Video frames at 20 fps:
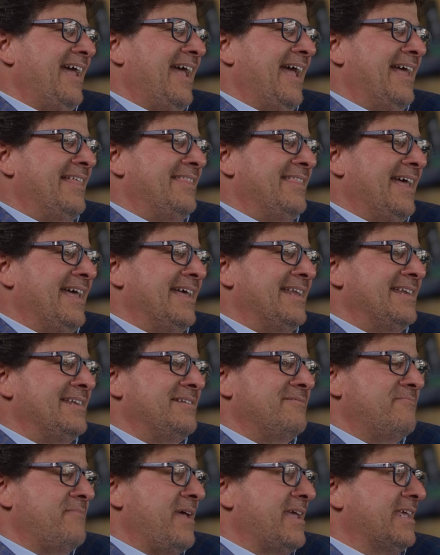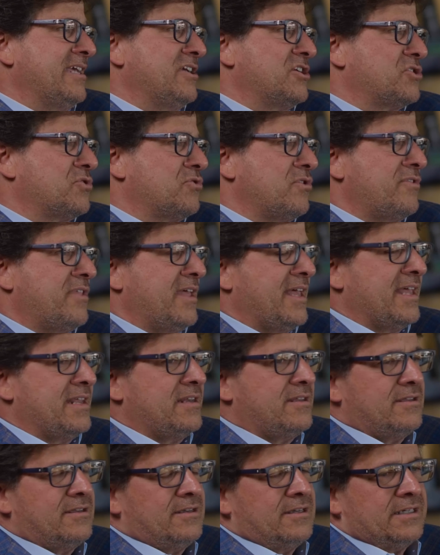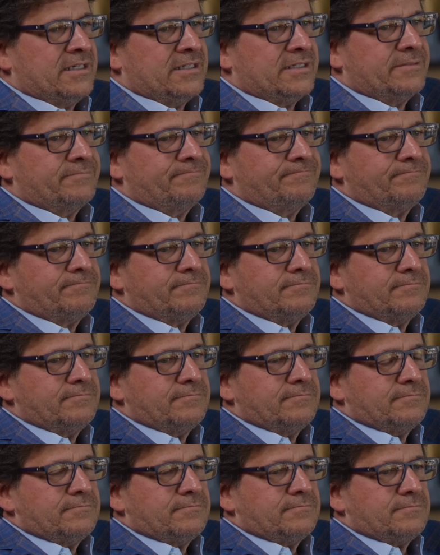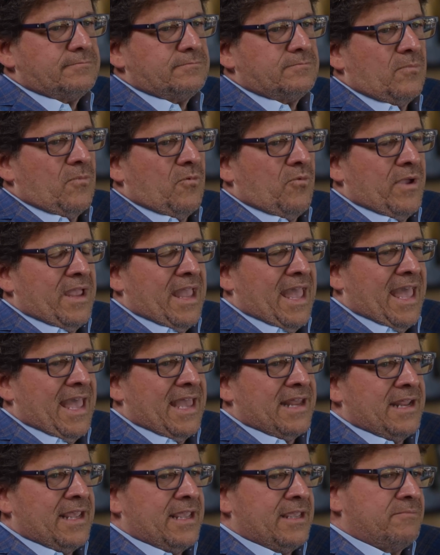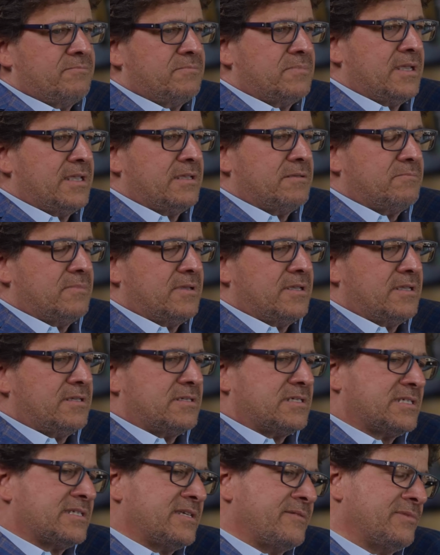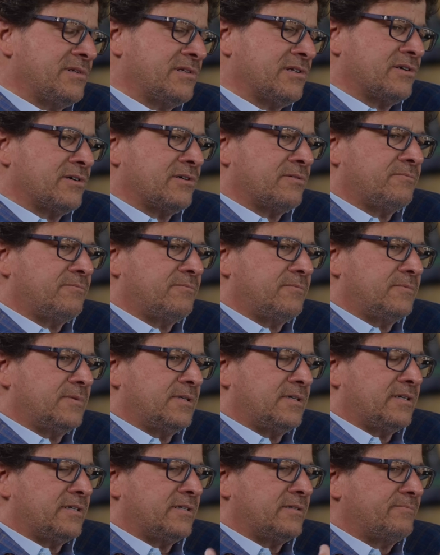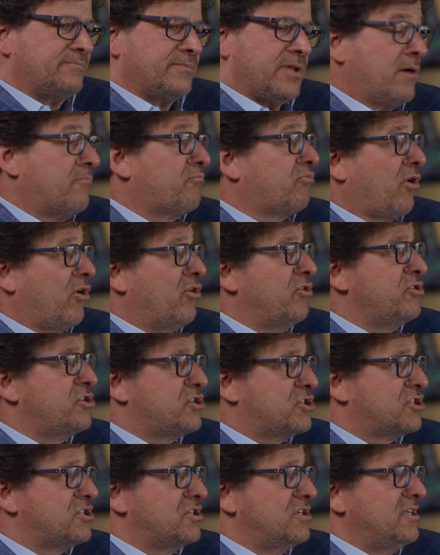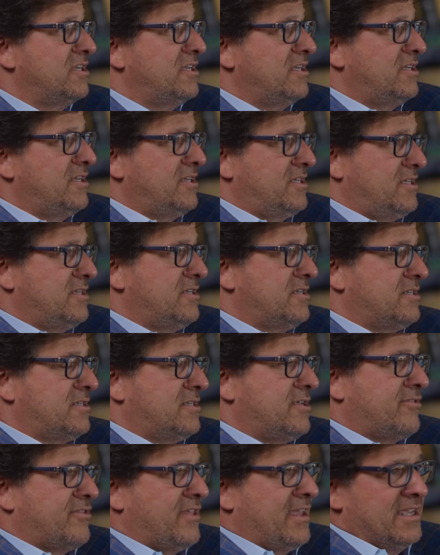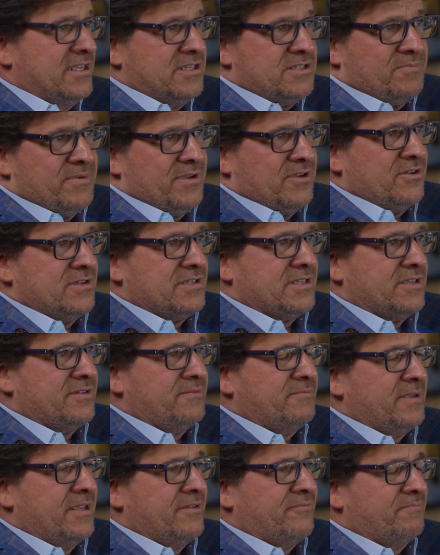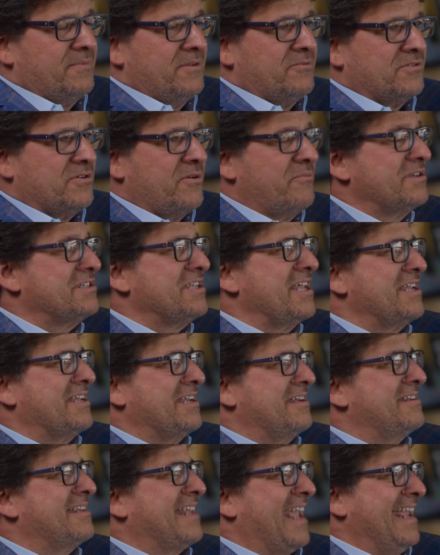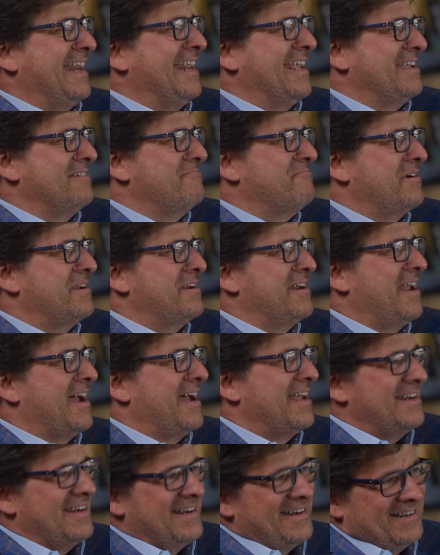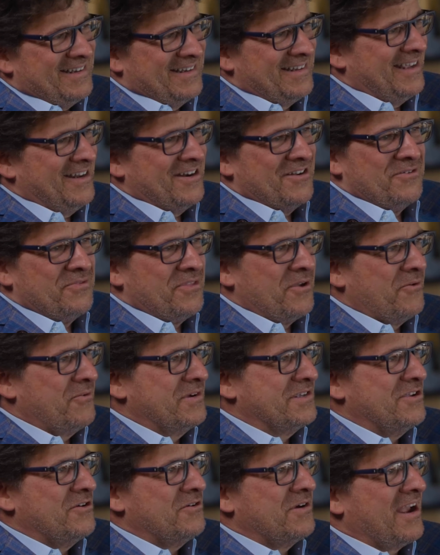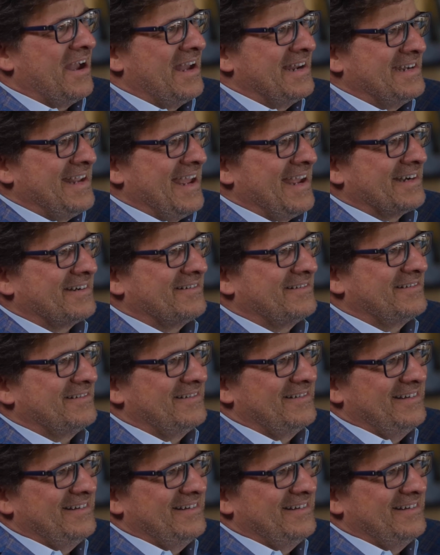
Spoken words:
and then making sure that we had a similar approach to things, because it was almost like dating, but not, you know, there was no contact